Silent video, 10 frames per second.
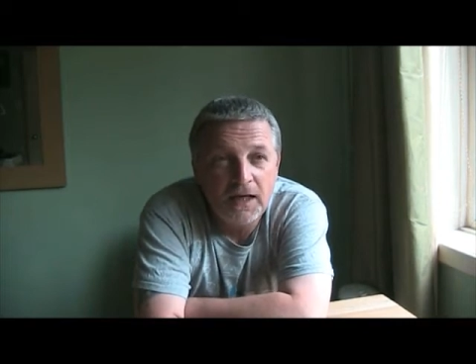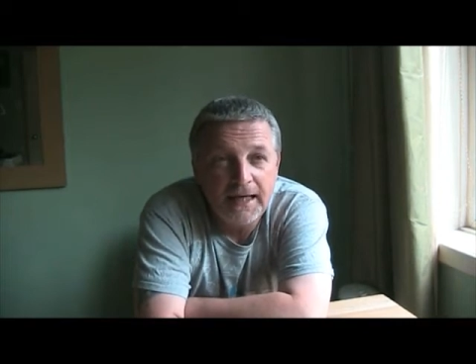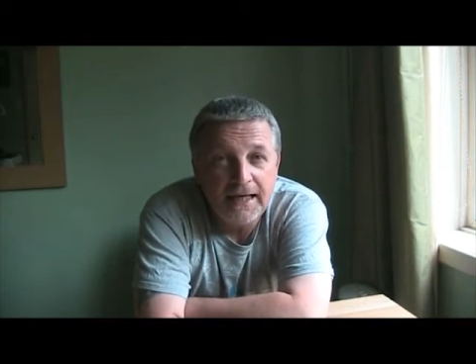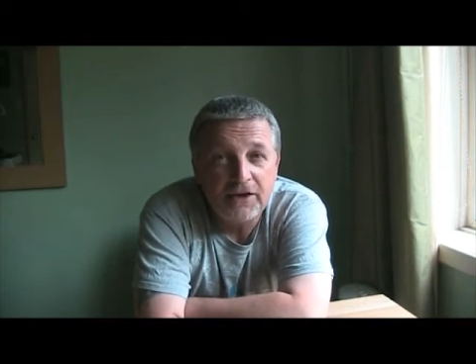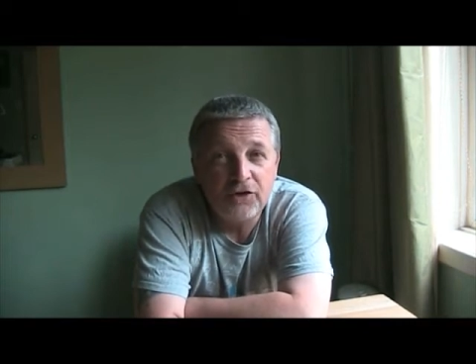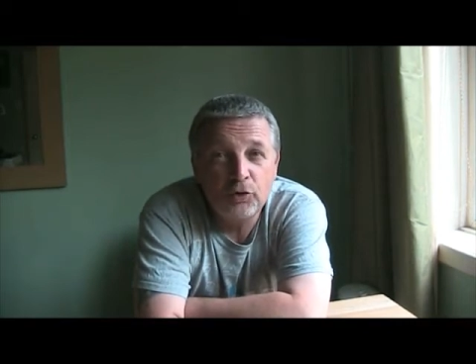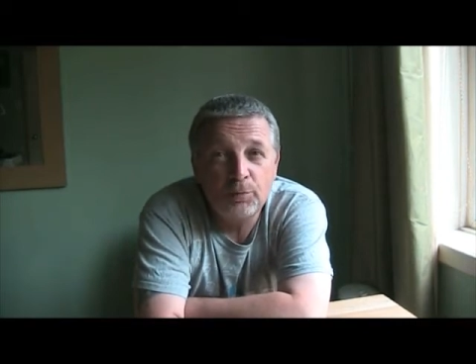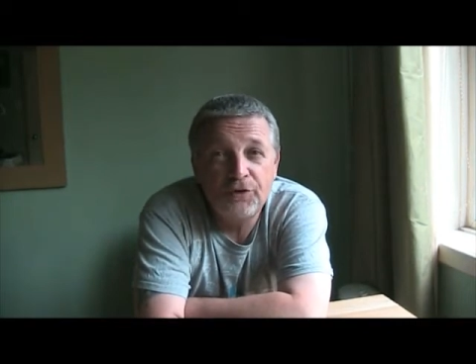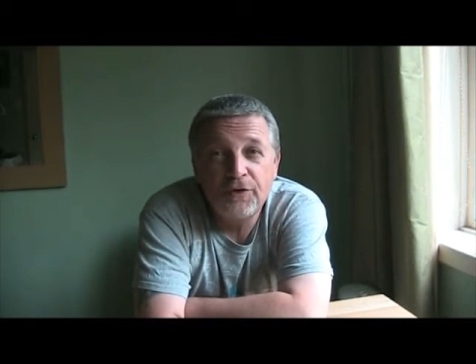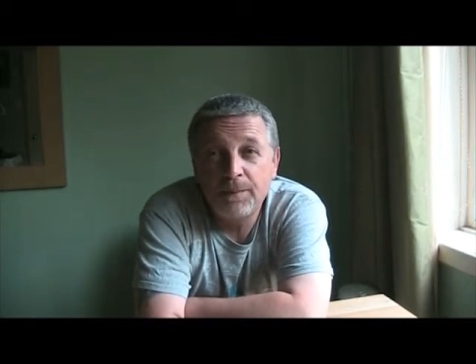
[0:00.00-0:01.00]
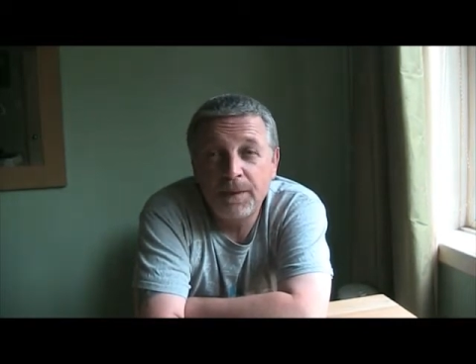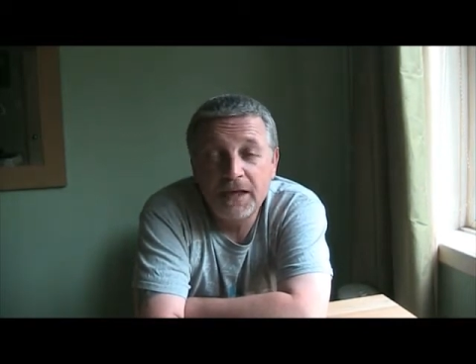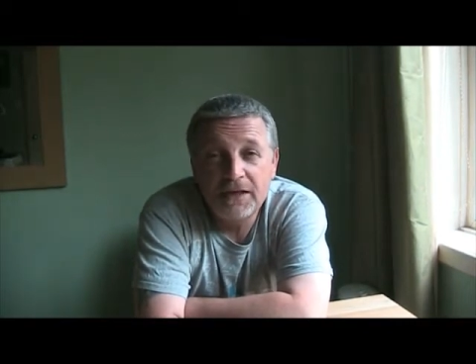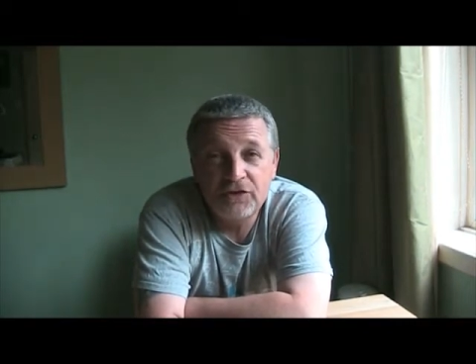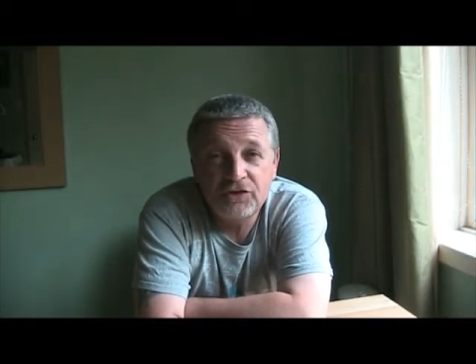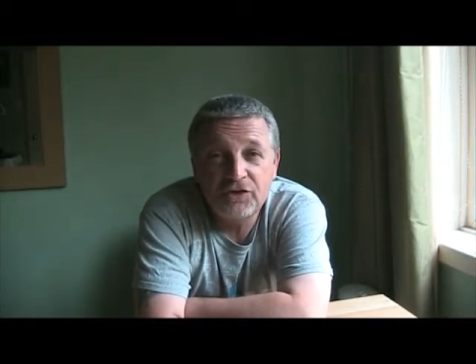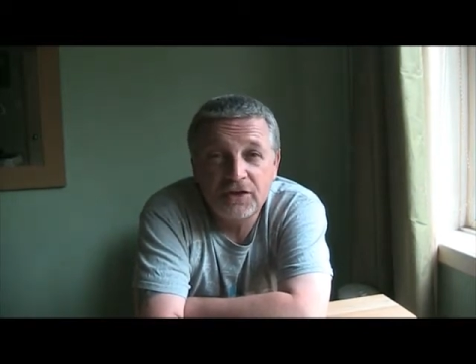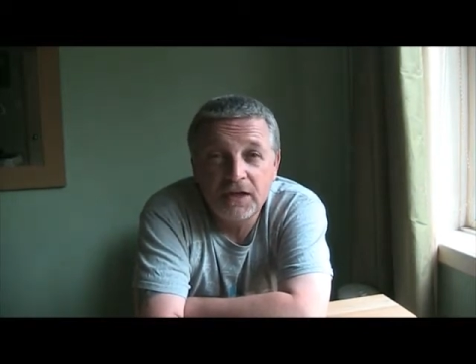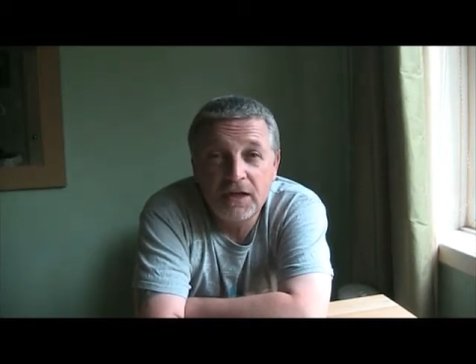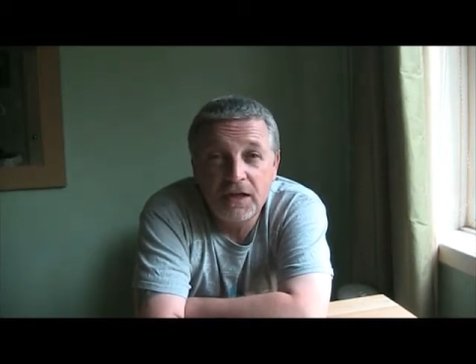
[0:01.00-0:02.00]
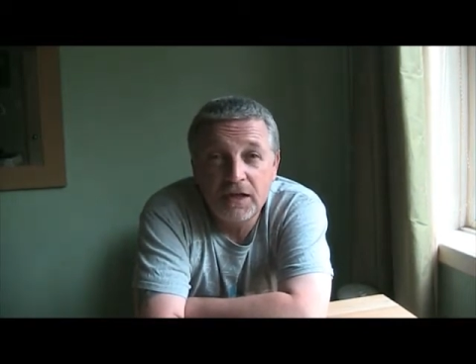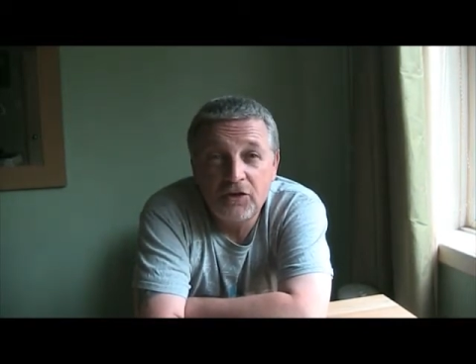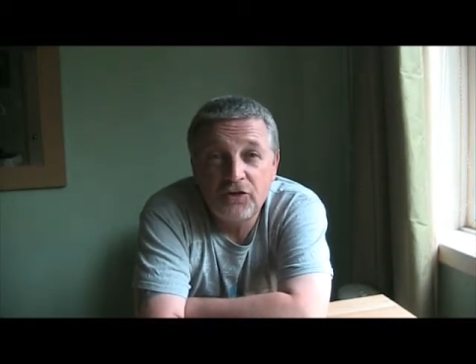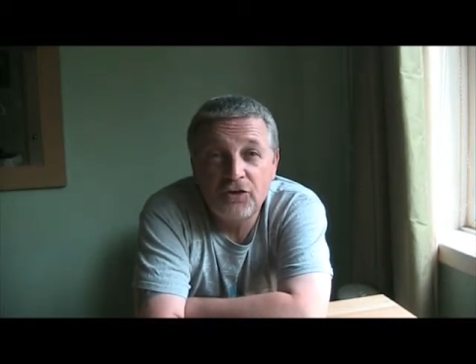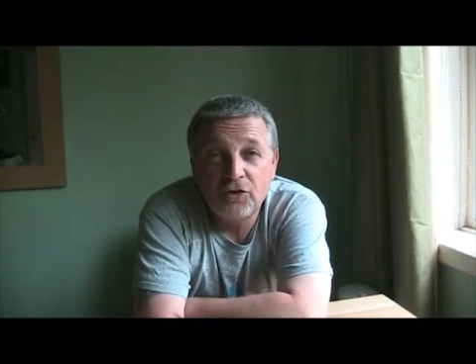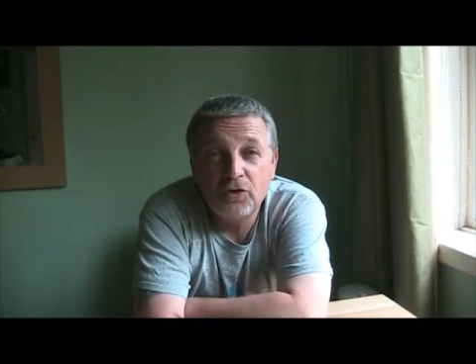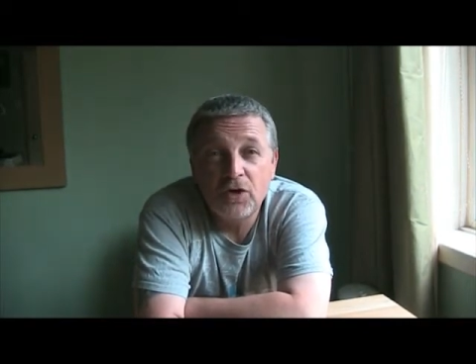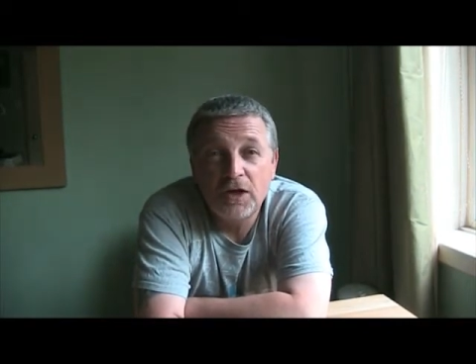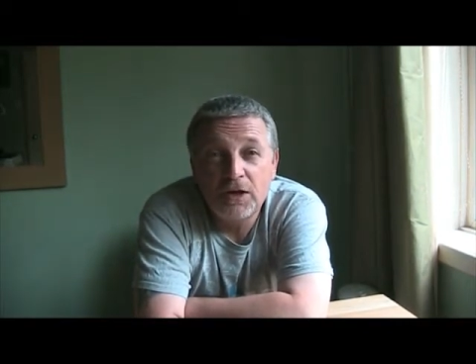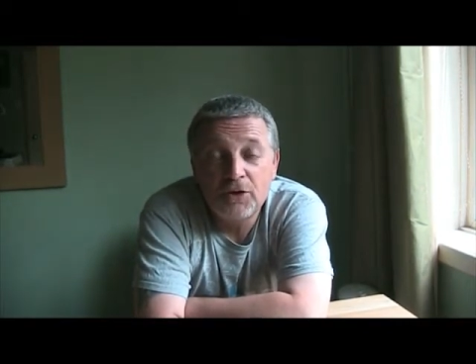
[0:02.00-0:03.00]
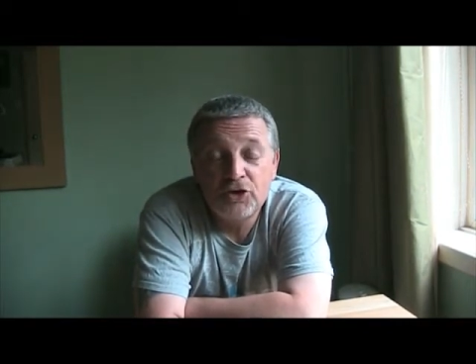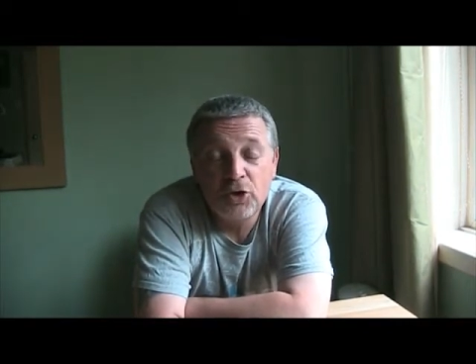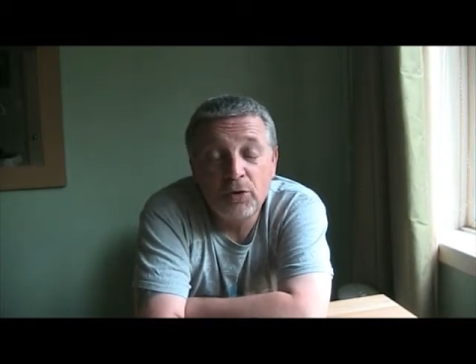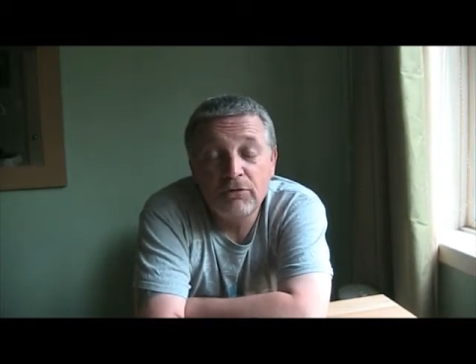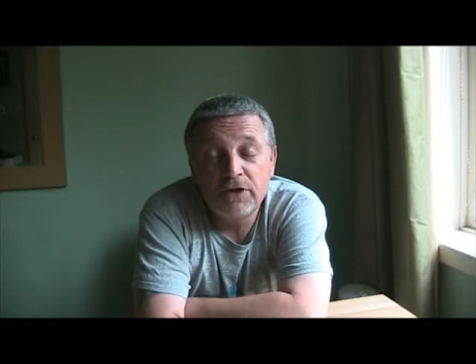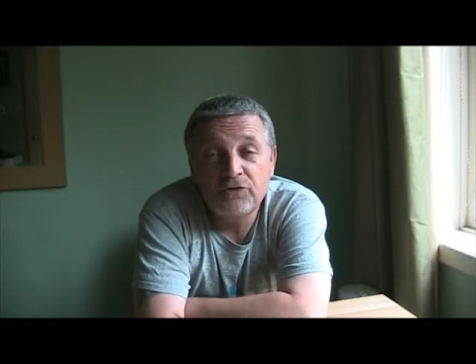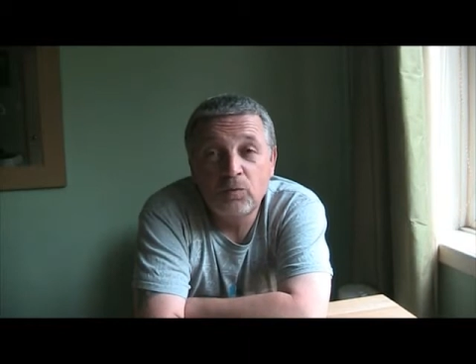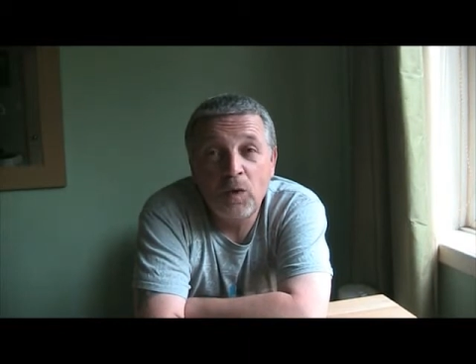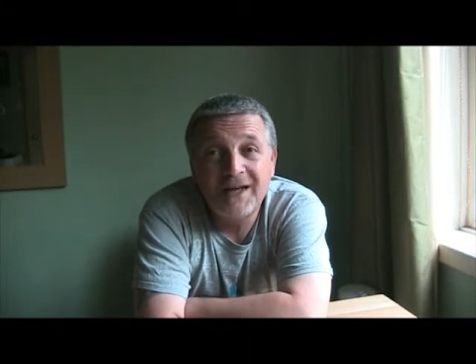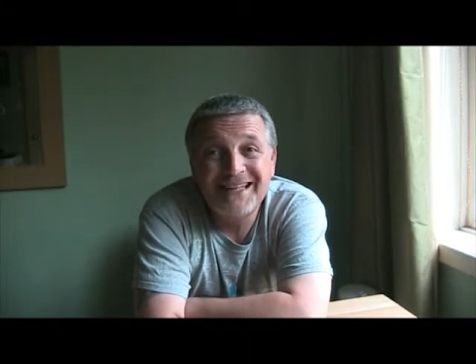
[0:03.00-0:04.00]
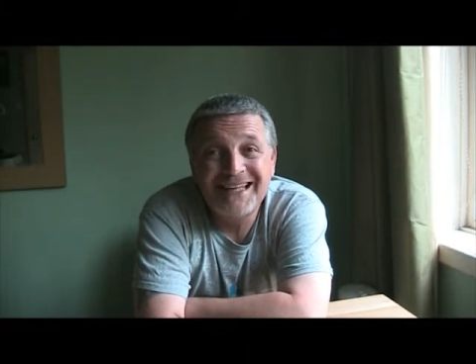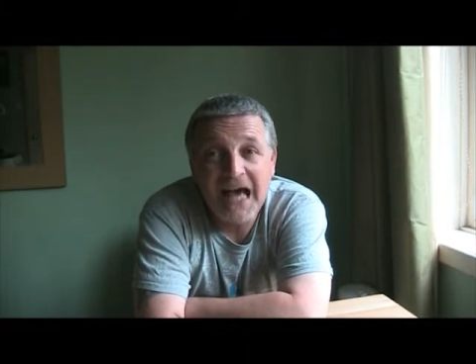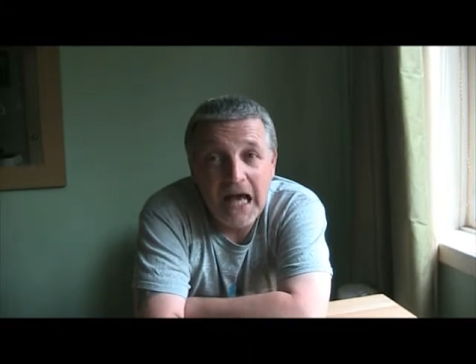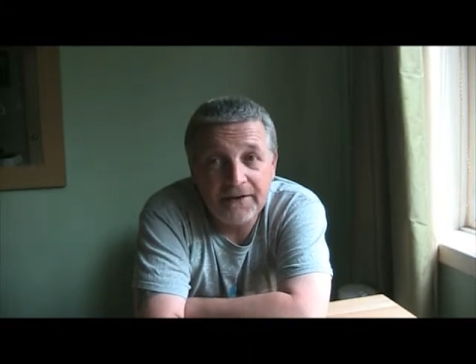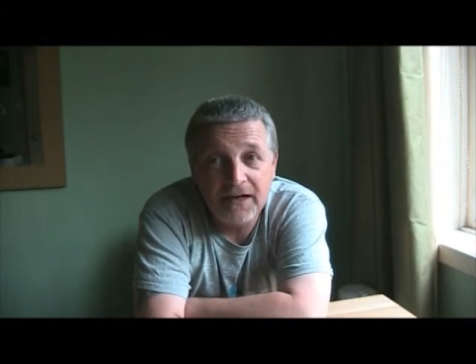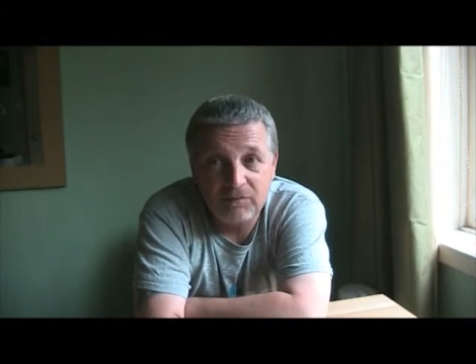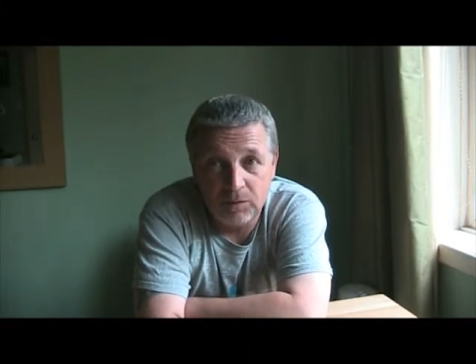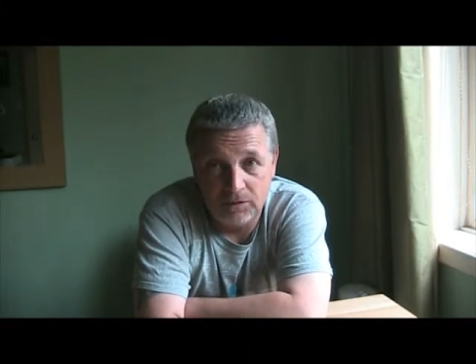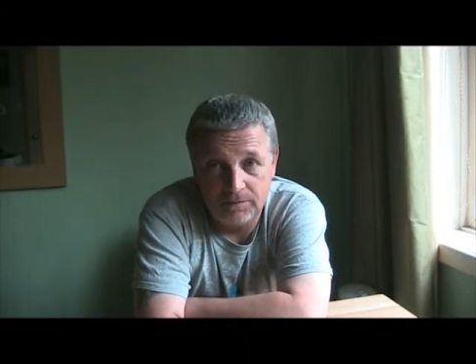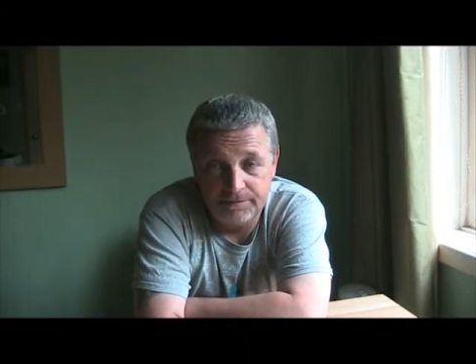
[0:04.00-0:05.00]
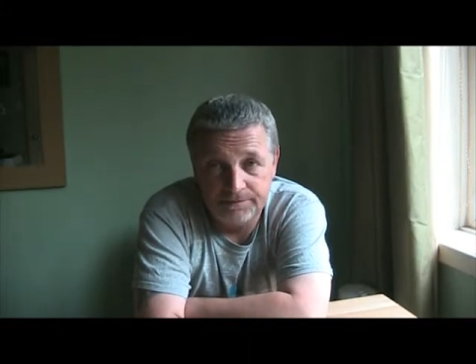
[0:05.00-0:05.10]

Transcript: It is up to the police to show a reason why you can't have one.